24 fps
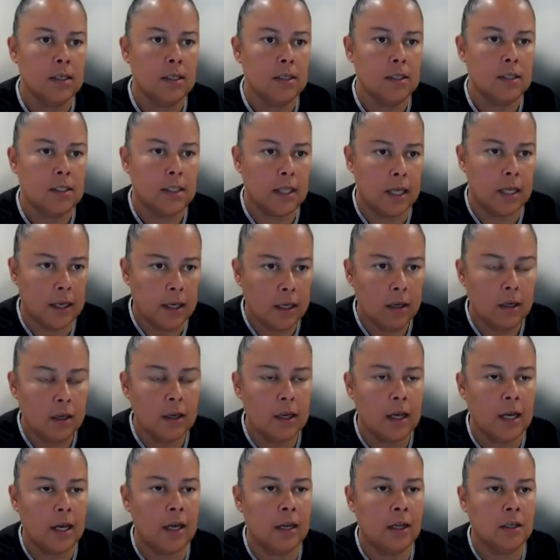setting,
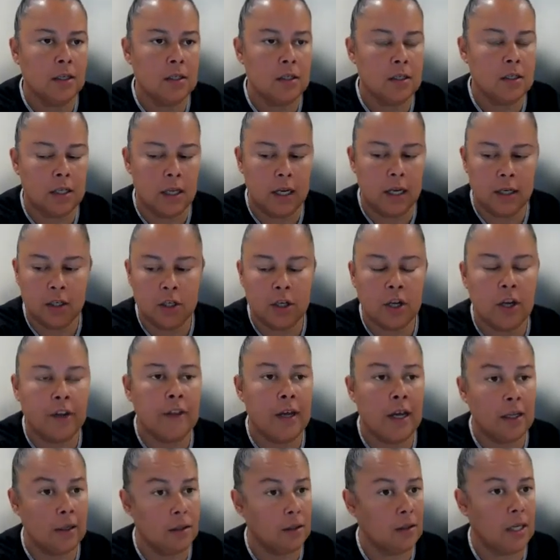and you know,
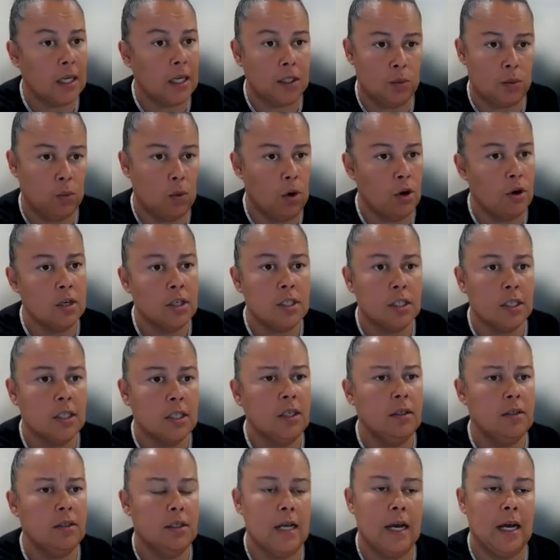that's
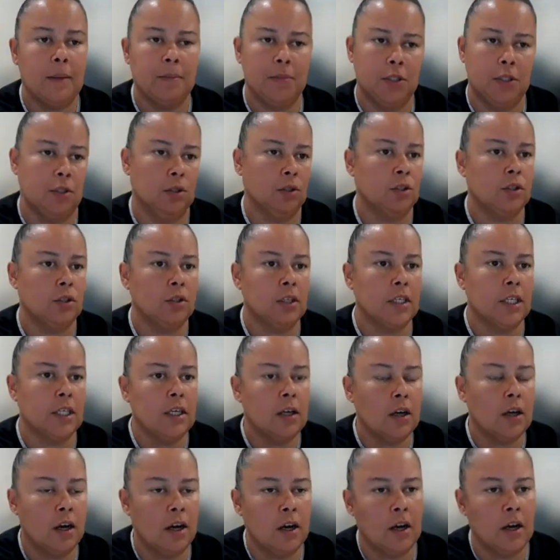warranted. Absolutely,
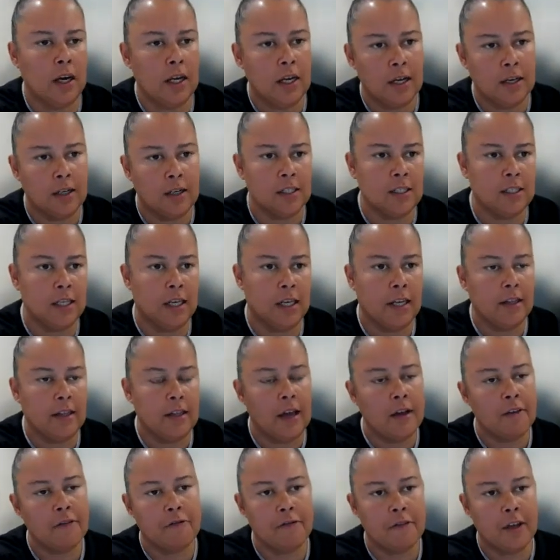I understand
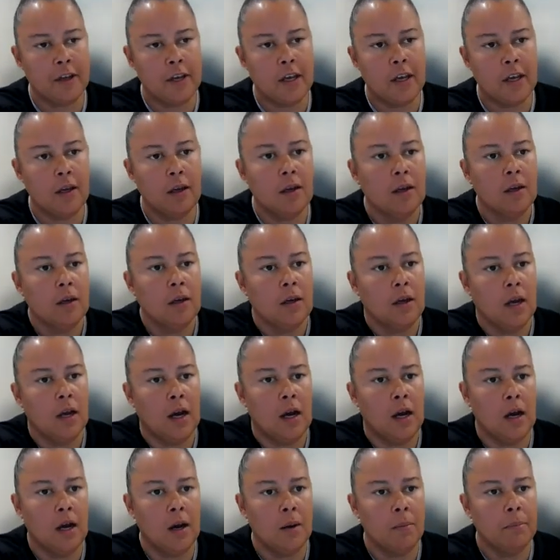that fear,
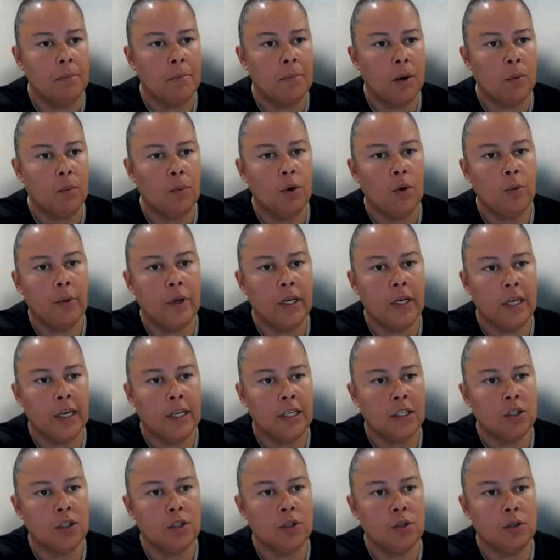but what we
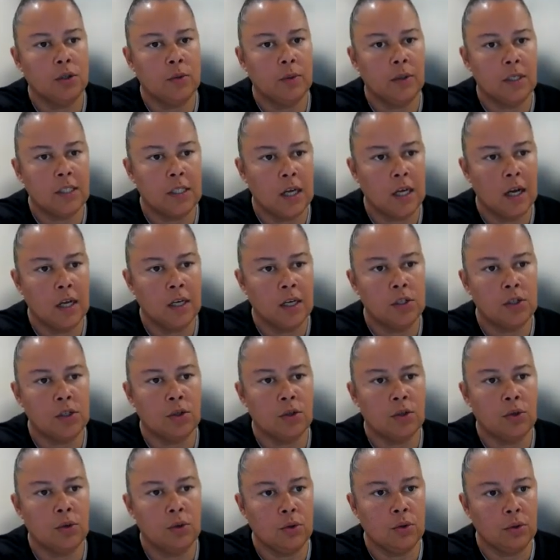need to do is
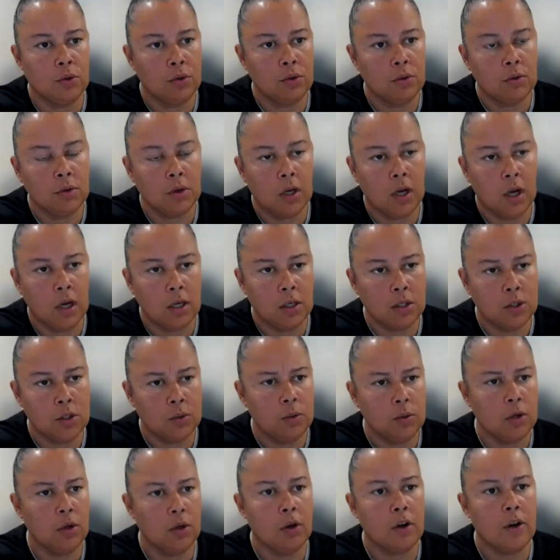undo a
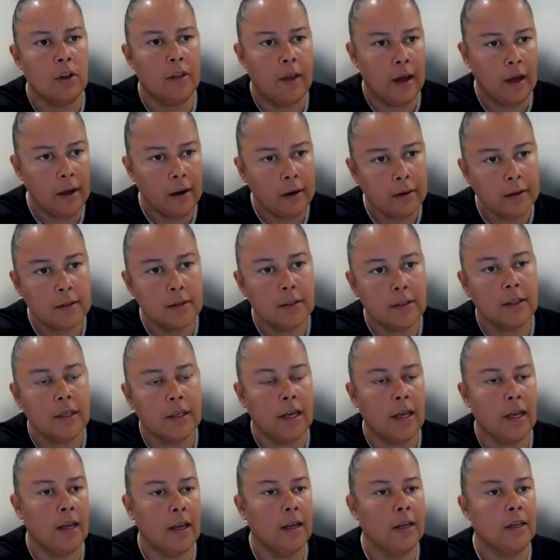lot of that.
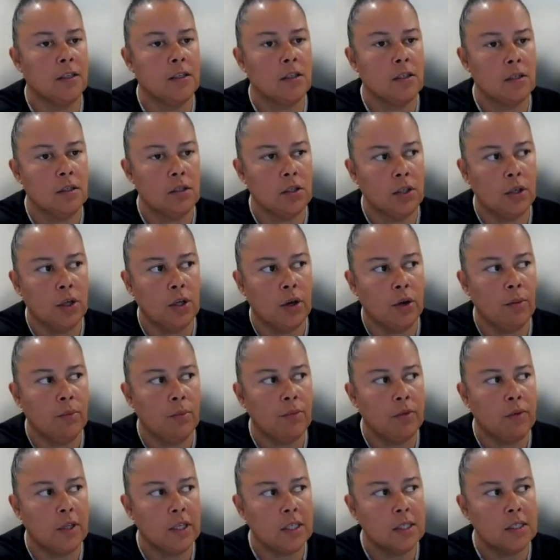And you know,
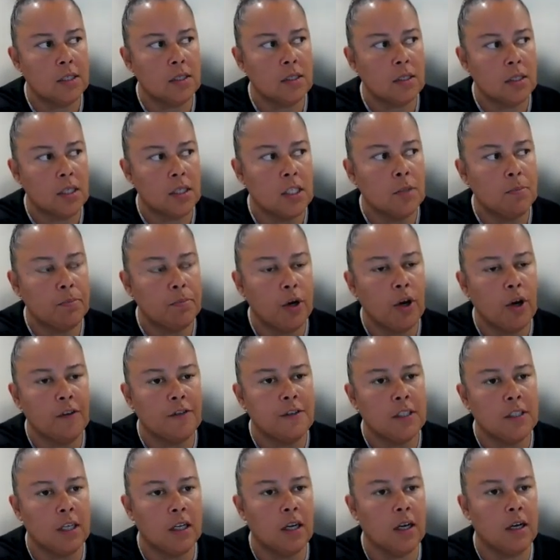this birth
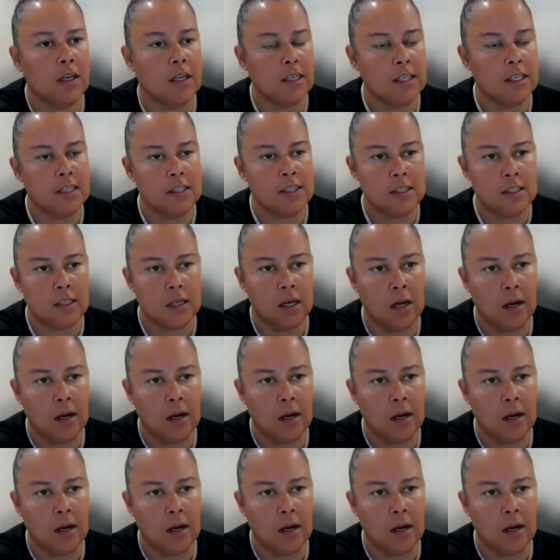centre is